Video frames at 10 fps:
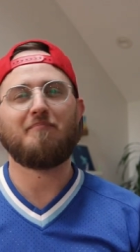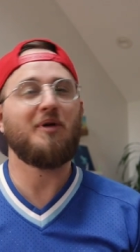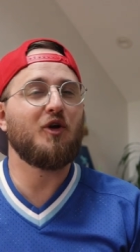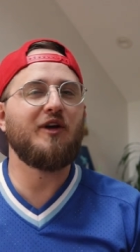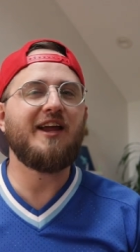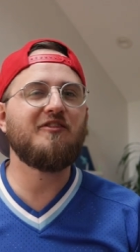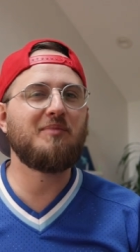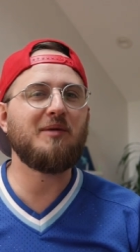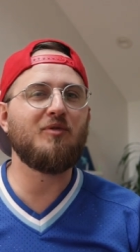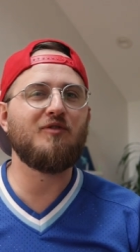But creative
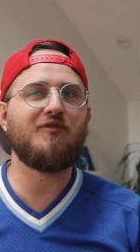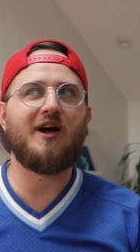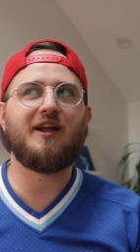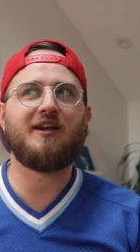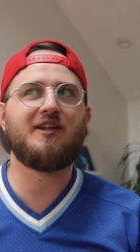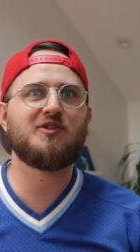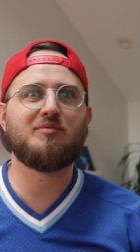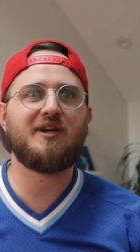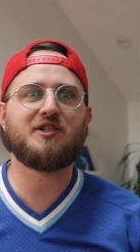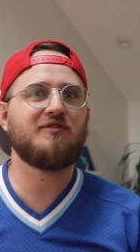people find
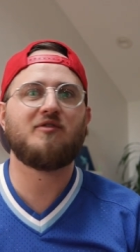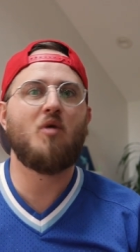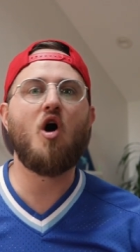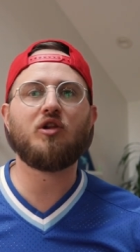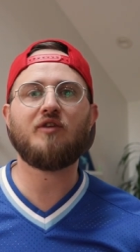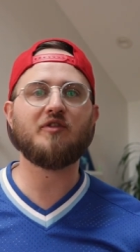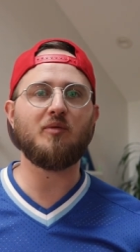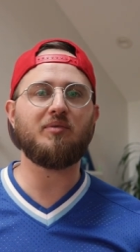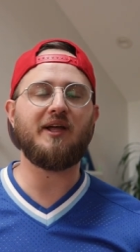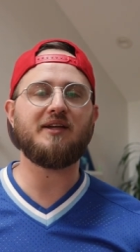inspiration from all over the
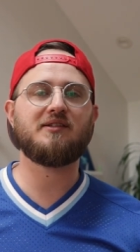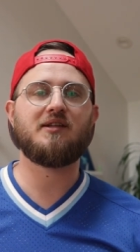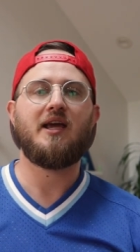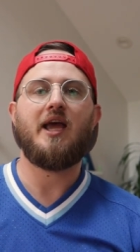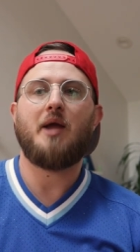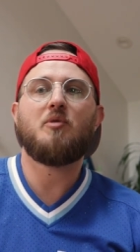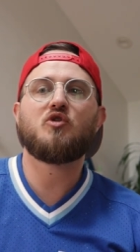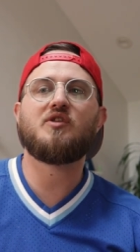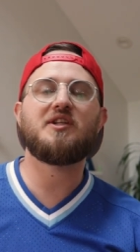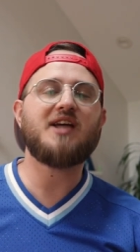place, and
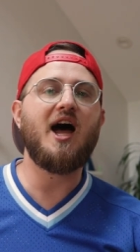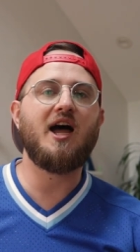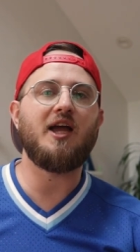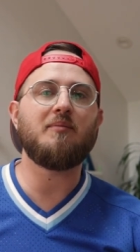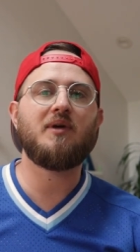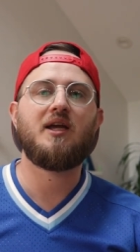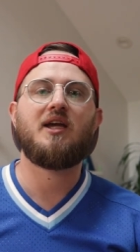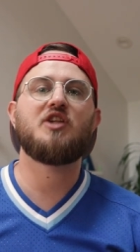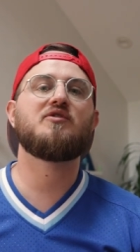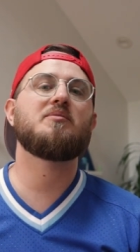most of the time,
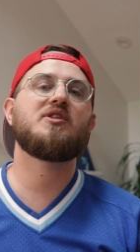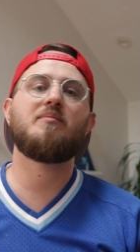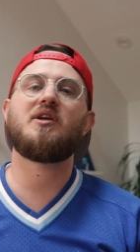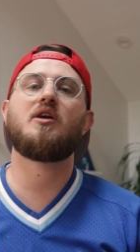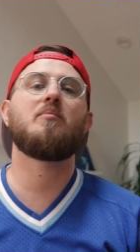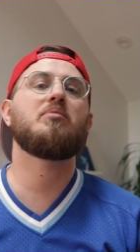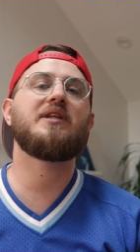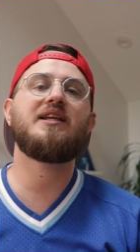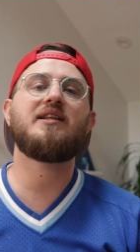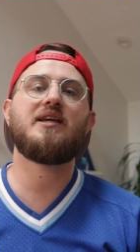it's from something
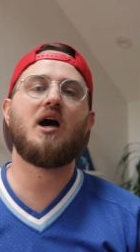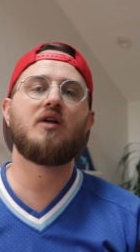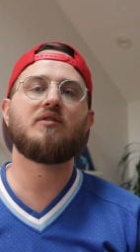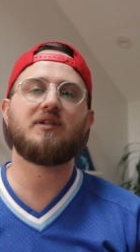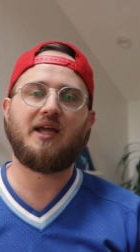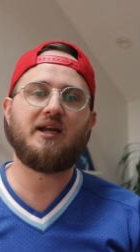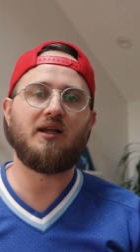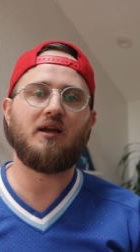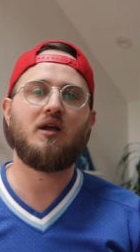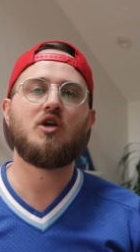completely
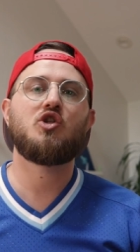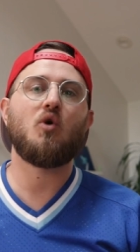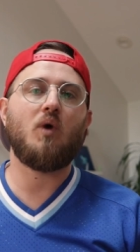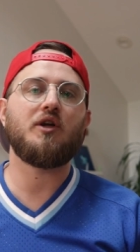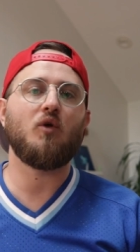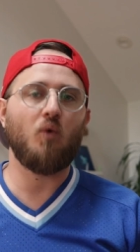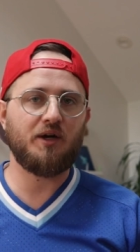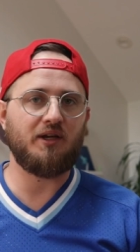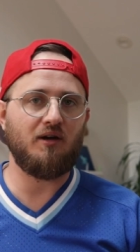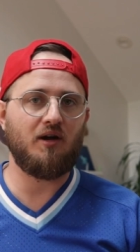unrelated to what you're
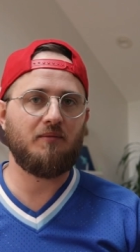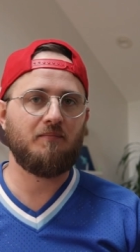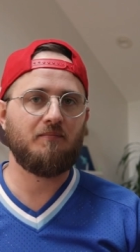working on.